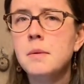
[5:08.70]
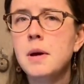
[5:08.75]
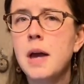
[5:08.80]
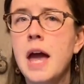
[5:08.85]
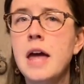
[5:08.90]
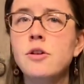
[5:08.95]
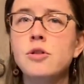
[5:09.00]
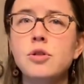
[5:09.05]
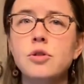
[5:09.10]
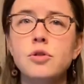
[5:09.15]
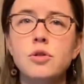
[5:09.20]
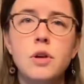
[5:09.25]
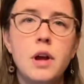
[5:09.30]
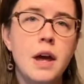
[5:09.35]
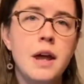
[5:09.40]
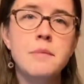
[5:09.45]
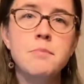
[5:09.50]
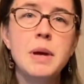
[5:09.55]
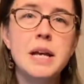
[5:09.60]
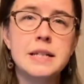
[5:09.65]

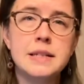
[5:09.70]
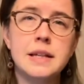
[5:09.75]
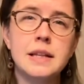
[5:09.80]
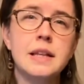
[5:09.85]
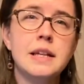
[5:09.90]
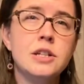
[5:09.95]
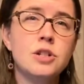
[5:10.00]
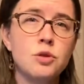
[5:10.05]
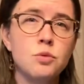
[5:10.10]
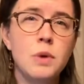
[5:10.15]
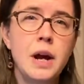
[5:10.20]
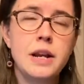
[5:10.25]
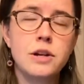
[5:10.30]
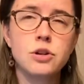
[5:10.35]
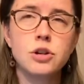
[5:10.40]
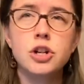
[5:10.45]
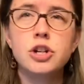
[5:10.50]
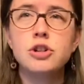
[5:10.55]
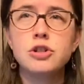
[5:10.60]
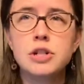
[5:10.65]
and basically to
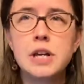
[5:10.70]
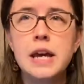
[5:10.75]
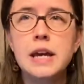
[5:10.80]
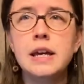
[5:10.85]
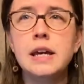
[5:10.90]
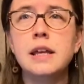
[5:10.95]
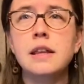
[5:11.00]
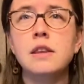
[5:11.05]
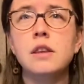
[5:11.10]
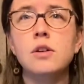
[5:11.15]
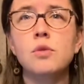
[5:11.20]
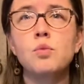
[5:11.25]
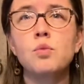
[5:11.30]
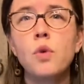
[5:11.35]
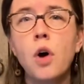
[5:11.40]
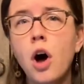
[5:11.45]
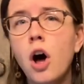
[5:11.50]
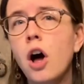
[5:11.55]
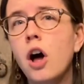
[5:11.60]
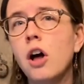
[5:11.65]
render it, you're taking the
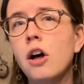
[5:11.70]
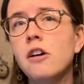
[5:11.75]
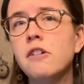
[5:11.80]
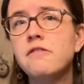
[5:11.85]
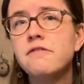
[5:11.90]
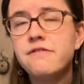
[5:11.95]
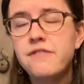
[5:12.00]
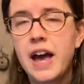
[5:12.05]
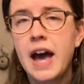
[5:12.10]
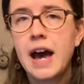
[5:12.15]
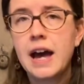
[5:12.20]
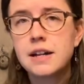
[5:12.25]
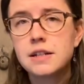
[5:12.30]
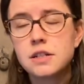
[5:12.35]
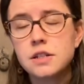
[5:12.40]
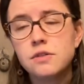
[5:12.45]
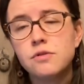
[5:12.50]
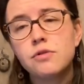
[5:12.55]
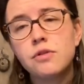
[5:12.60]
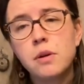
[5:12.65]
raw fat
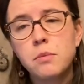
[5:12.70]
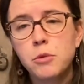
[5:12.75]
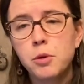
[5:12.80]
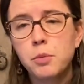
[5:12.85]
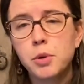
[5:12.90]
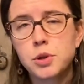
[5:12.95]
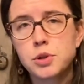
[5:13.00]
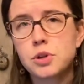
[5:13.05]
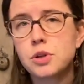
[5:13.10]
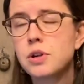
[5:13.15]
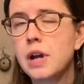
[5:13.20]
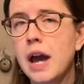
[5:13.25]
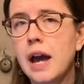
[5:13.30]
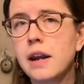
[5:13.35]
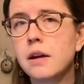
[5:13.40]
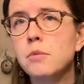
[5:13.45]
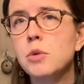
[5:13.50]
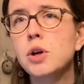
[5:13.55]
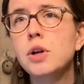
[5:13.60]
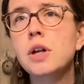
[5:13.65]
from the butchered
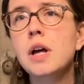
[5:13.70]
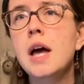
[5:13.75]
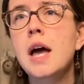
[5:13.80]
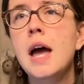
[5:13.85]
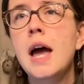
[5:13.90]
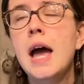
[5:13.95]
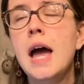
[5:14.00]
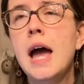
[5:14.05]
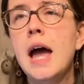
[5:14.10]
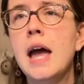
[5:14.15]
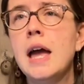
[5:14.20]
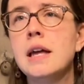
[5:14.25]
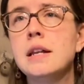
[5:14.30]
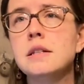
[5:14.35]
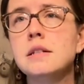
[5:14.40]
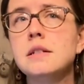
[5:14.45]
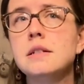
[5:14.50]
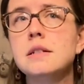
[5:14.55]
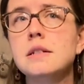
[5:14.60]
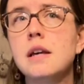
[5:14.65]
animal
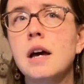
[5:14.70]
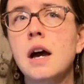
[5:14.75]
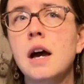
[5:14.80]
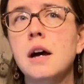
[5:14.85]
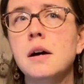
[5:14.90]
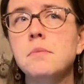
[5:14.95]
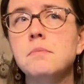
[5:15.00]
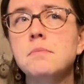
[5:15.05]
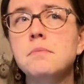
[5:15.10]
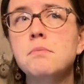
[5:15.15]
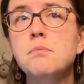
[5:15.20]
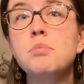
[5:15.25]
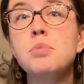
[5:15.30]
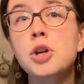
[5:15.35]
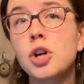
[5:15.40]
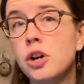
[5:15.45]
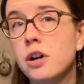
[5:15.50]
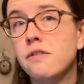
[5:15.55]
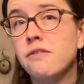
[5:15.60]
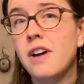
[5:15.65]
and
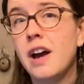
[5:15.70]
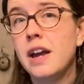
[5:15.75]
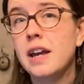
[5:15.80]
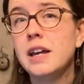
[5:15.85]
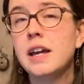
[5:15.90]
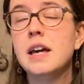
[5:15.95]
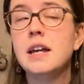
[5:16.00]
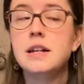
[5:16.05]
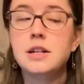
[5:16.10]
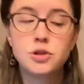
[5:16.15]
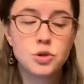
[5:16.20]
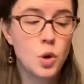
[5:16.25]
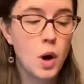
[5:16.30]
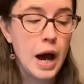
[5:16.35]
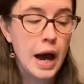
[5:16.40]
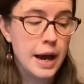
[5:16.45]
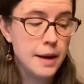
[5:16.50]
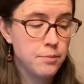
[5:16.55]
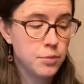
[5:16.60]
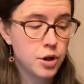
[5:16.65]
purifying it. So
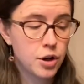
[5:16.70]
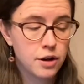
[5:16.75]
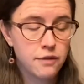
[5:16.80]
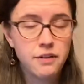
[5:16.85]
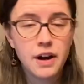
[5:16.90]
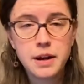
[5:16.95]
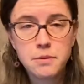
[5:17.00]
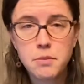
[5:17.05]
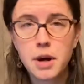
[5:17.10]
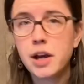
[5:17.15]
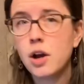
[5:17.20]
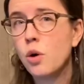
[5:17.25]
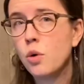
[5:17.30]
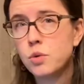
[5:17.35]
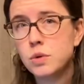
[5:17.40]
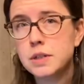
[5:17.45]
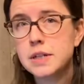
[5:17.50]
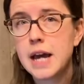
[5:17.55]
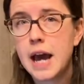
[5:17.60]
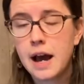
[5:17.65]
I purified my
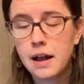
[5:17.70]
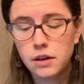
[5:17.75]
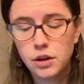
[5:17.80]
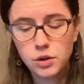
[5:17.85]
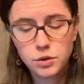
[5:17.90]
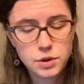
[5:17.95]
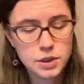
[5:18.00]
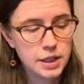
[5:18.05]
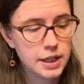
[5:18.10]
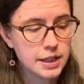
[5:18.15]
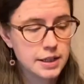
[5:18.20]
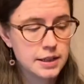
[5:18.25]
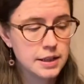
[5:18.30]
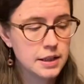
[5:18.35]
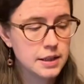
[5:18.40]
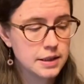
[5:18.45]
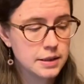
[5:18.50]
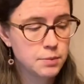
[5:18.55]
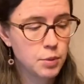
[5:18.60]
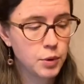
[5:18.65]
own tallow to get to
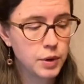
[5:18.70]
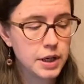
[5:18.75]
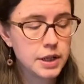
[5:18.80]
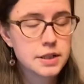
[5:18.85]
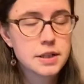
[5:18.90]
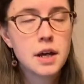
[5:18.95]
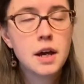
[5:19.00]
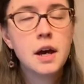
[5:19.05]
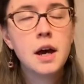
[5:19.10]
this point.